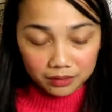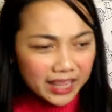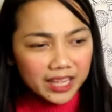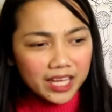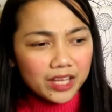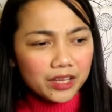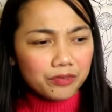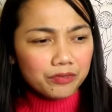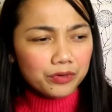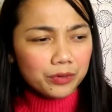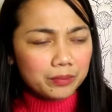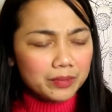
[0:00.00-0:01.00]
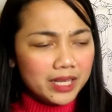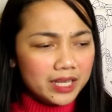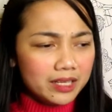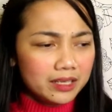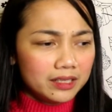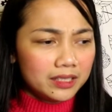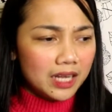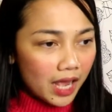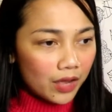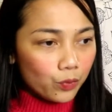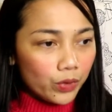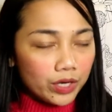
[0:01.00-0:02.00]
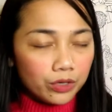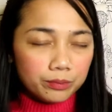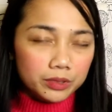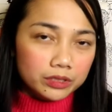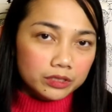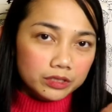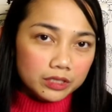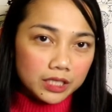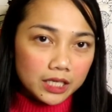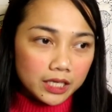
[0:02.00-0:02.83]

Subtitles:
then from then I went on maternity